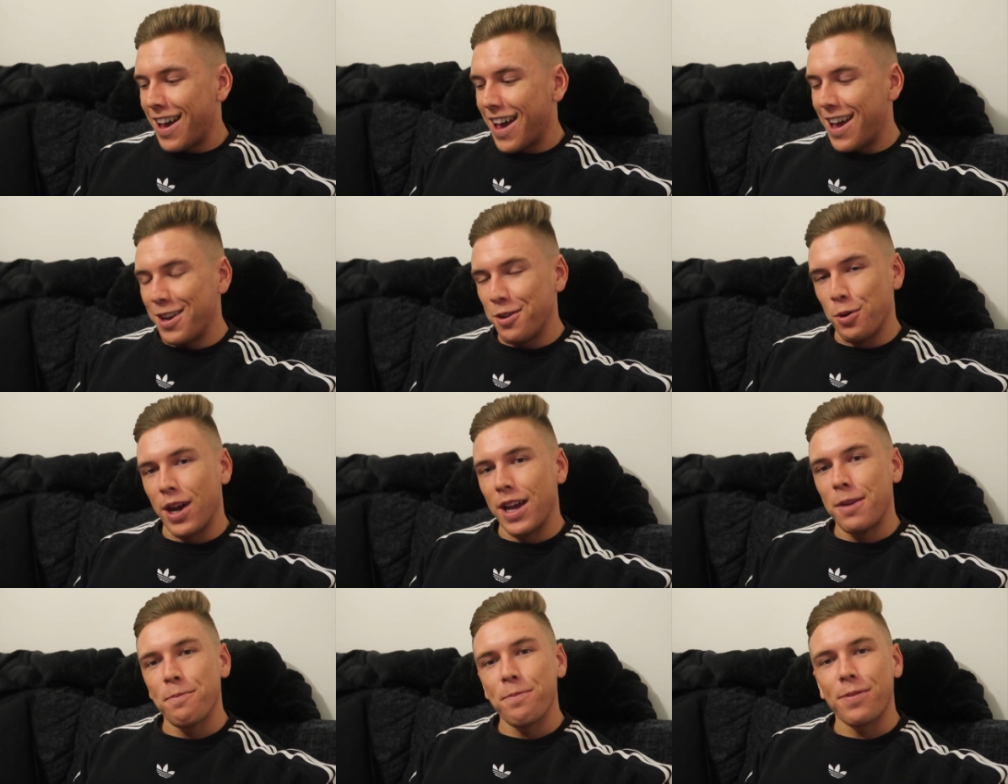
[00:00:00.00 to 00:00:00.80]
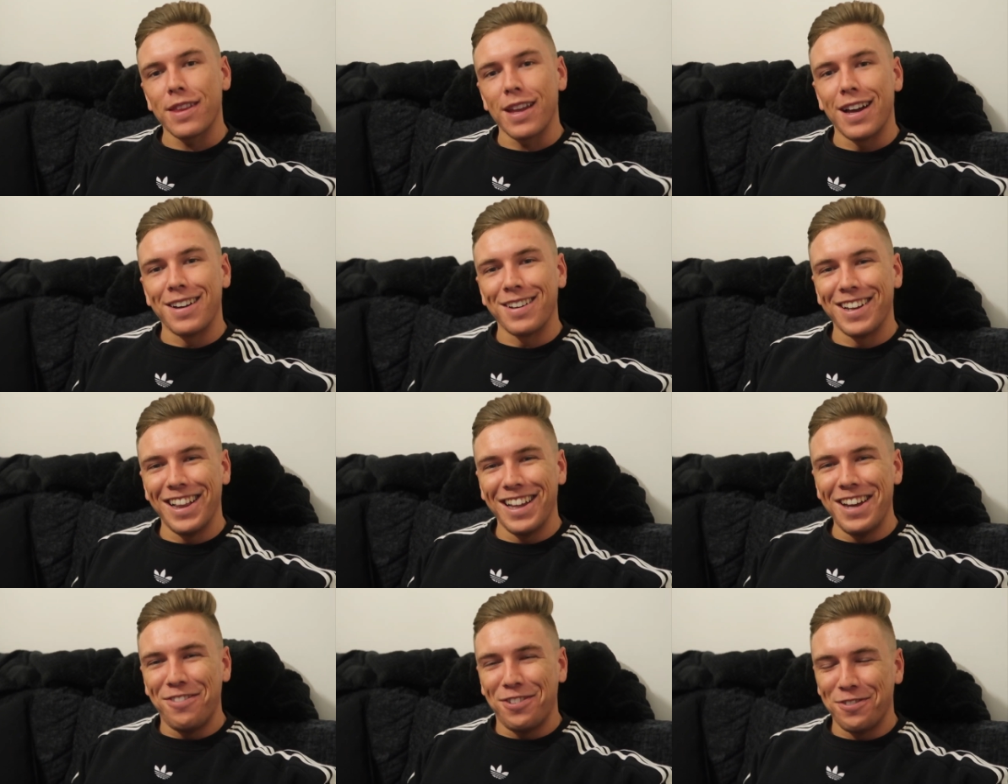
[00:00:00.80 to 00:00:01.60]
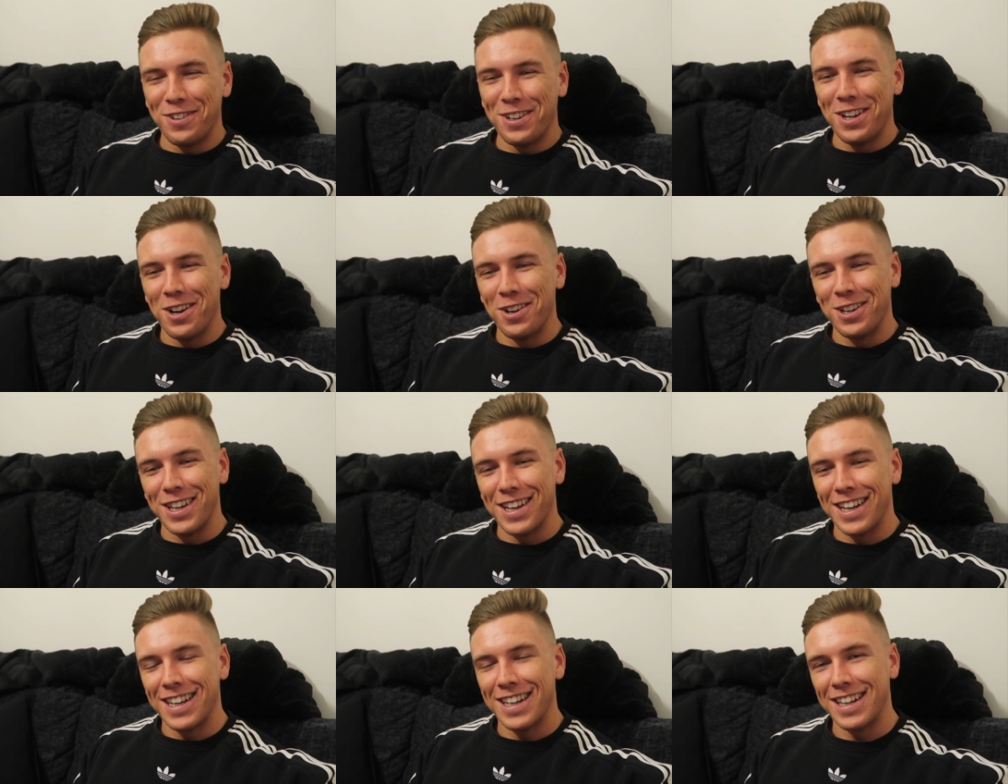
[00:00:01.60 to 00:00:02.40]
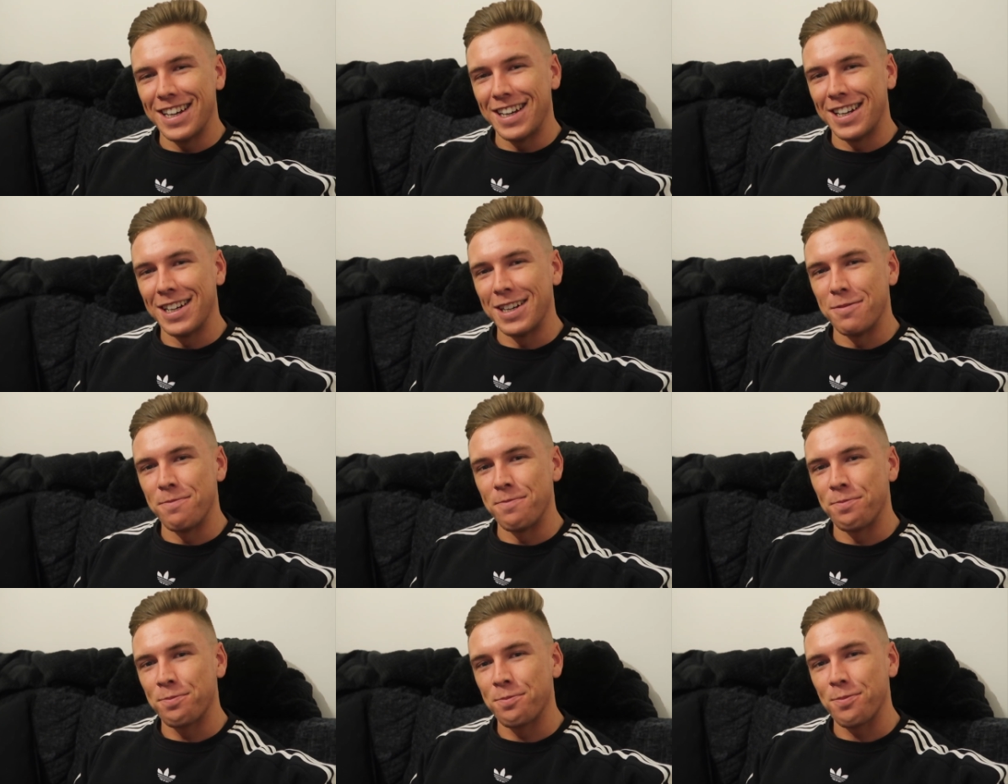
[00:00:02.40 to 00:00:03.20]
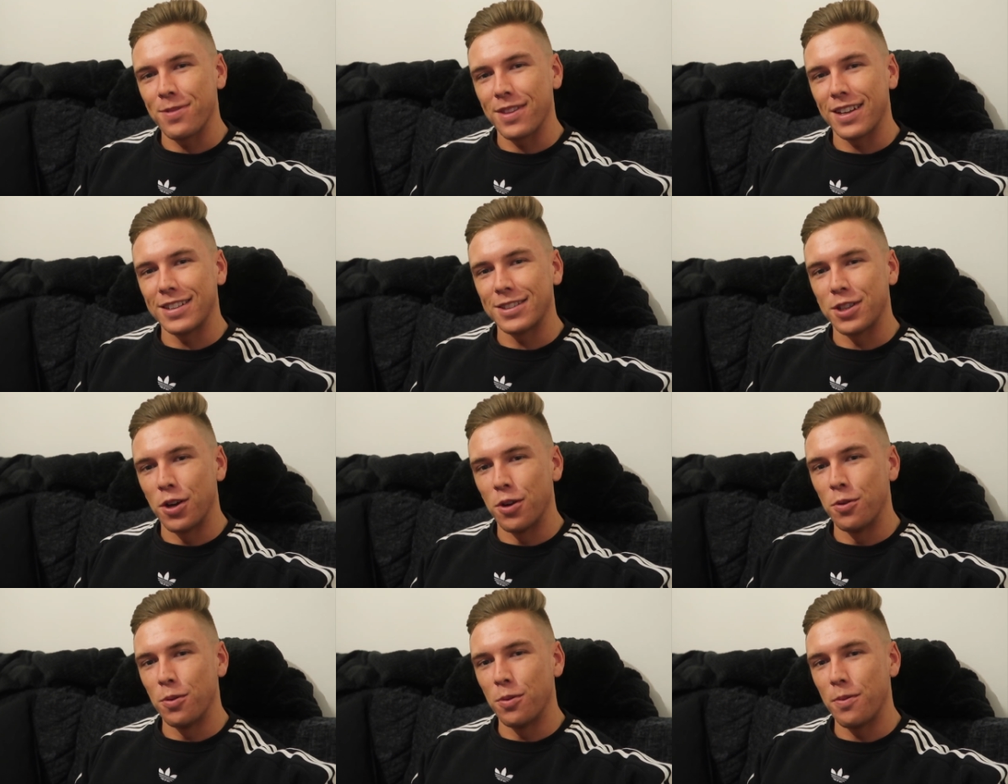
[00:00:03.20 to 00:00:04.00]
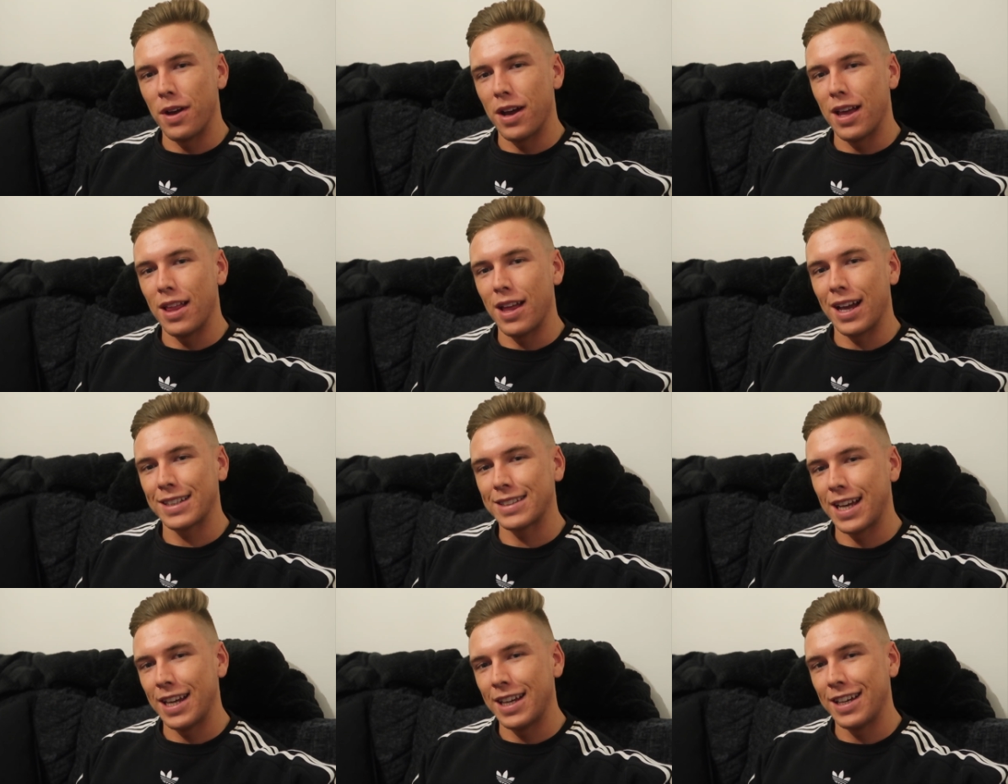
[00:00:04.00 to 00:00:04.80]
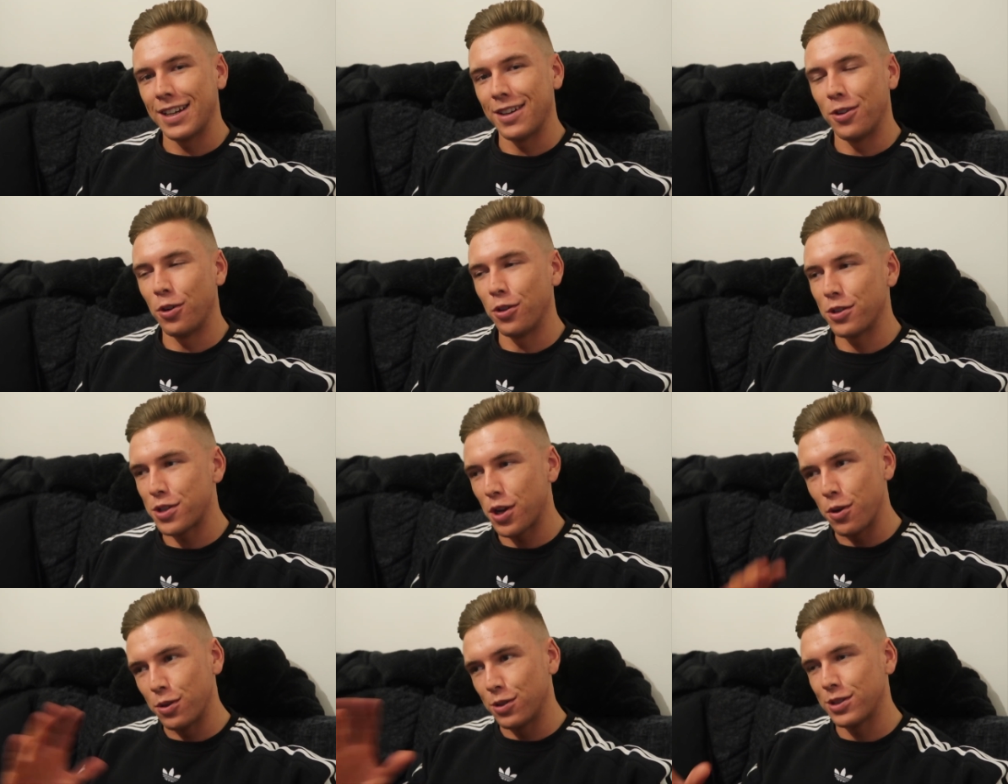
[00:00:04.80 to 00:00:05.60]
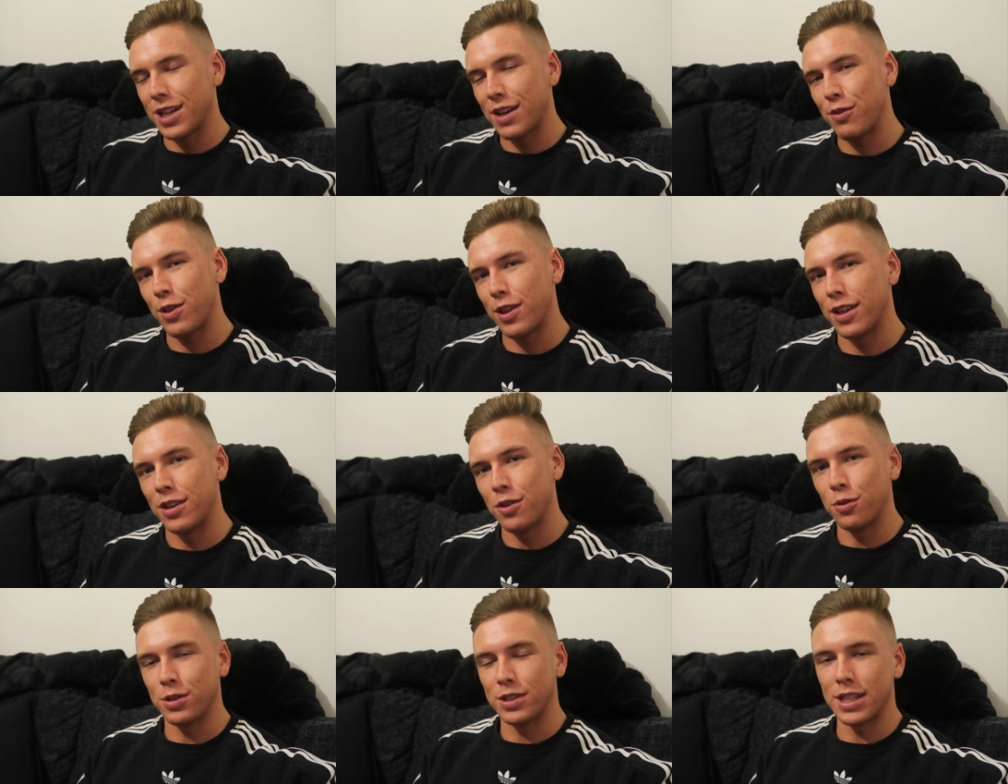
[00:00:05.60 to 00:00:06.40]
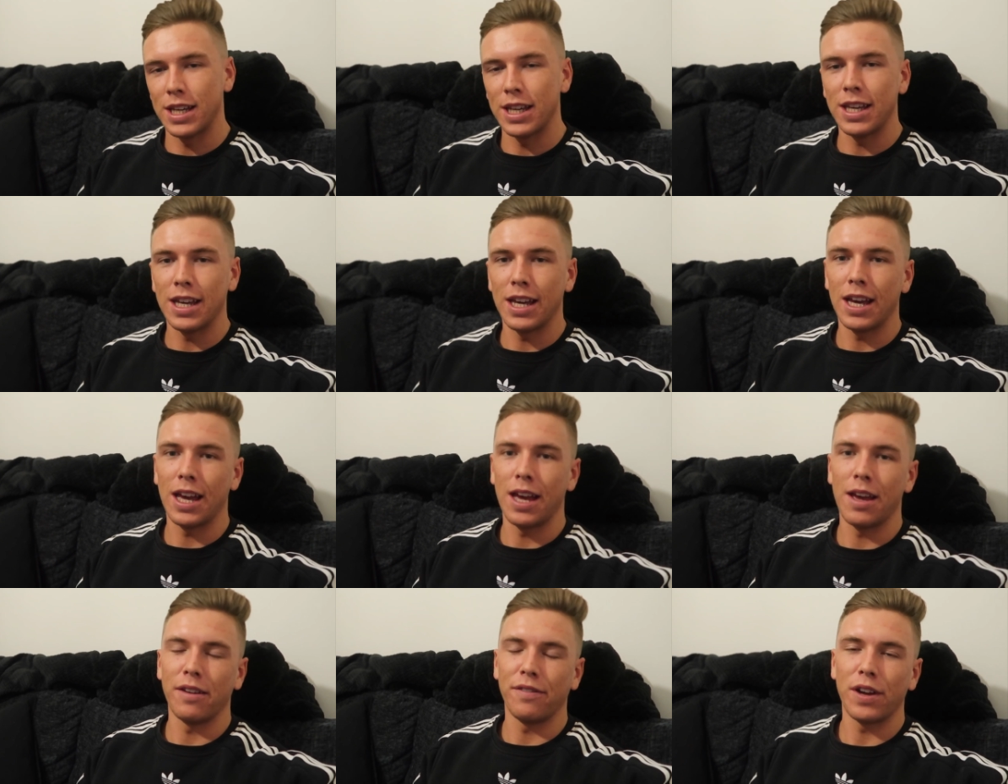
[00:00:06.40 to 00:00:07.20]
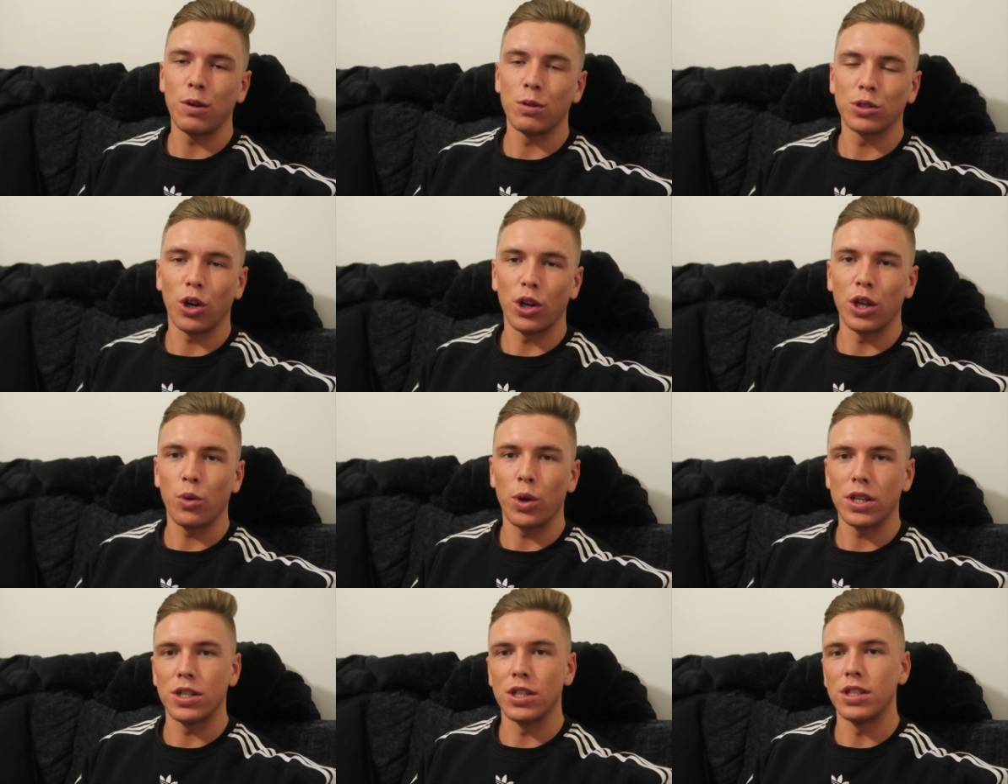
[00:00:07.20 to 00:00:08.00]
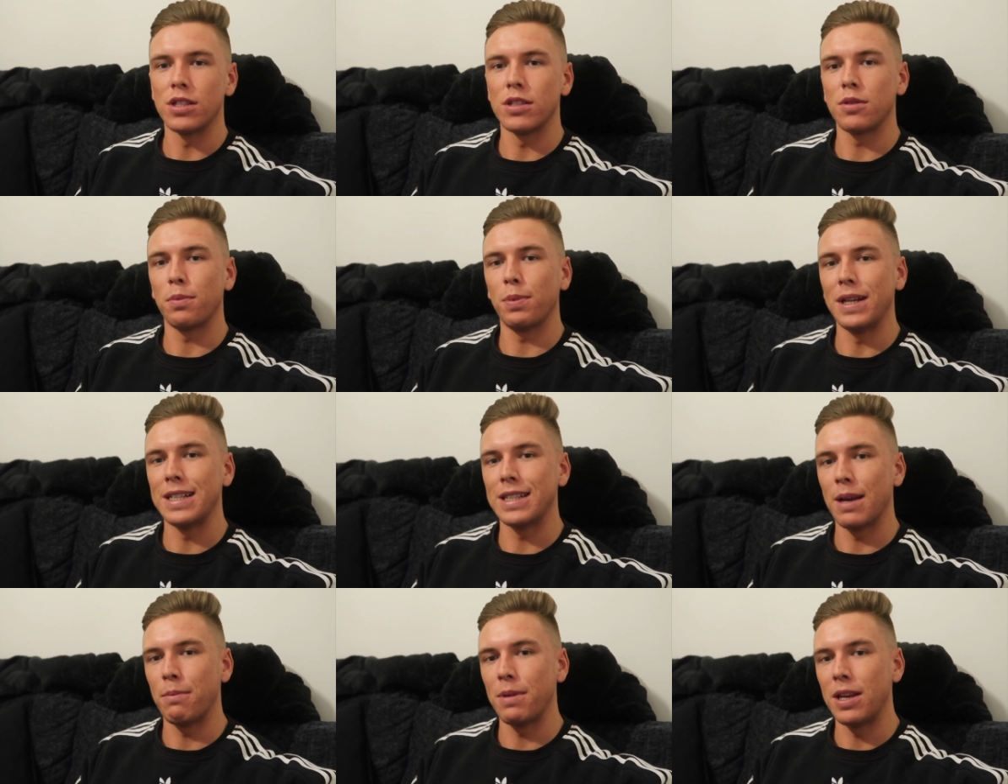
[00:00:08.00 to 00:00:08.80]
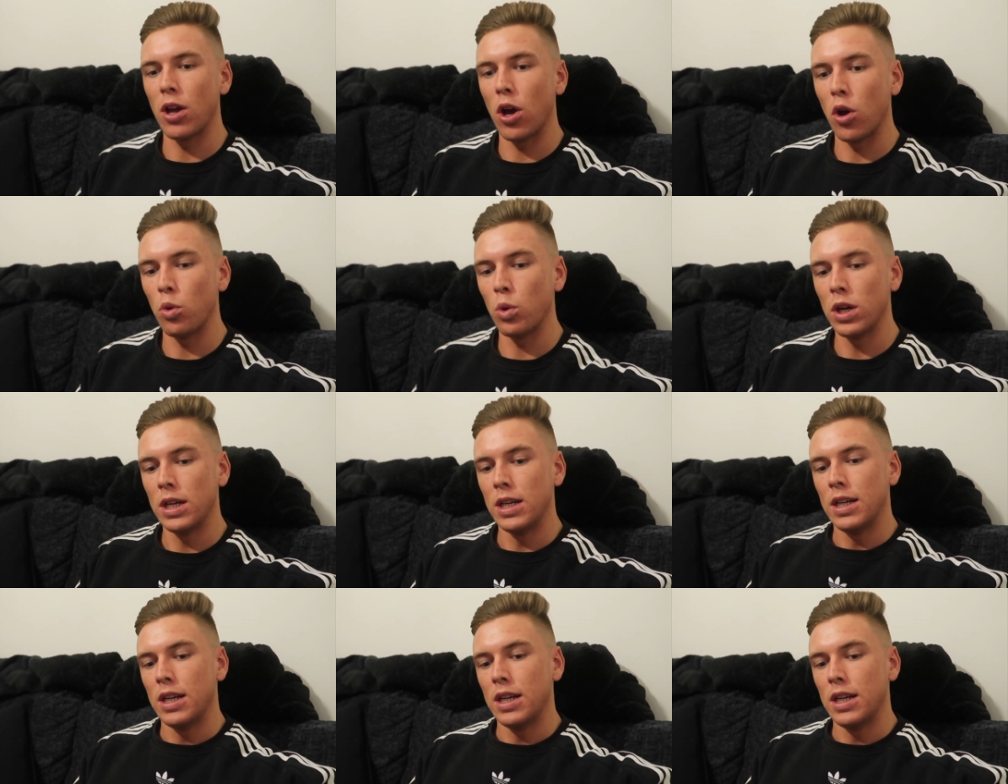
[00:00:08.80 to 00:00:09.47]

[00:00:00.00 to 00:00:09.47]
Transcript: Anyway, I'm going to leave the video here. So, like I say, all the totals and everything you'll see. If anyone's got any questions, please let me know.